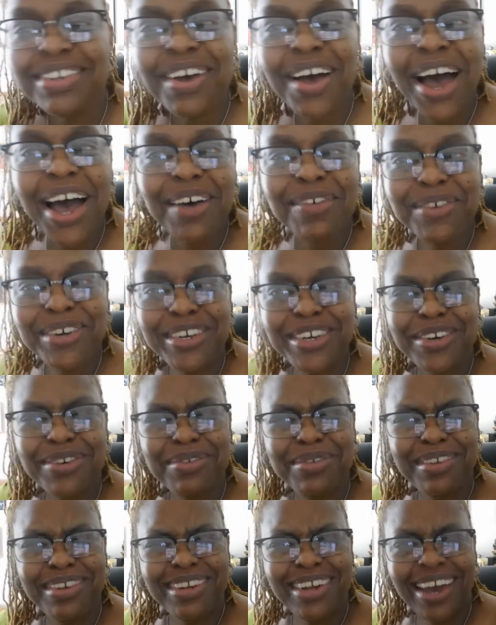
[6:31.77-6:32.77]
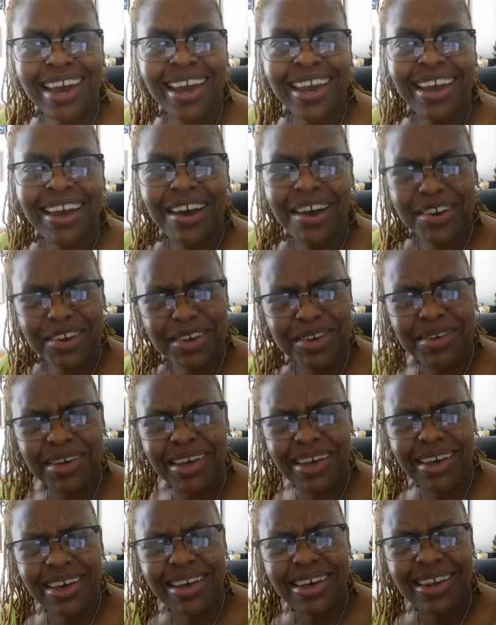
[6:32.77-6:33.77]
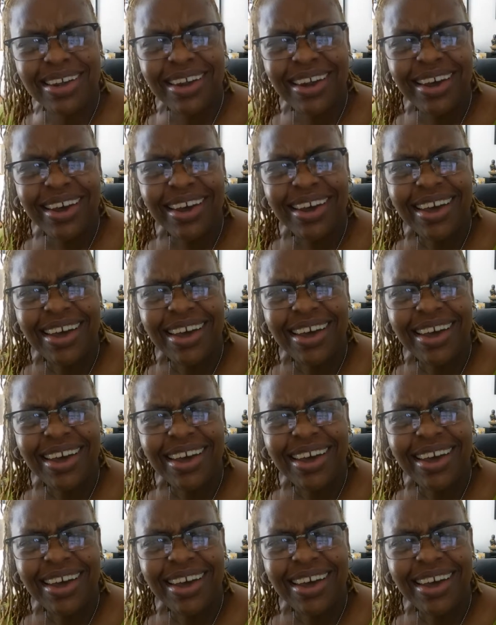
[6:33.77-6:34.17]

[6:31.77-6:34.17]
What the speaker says: So how are you today? Are you good?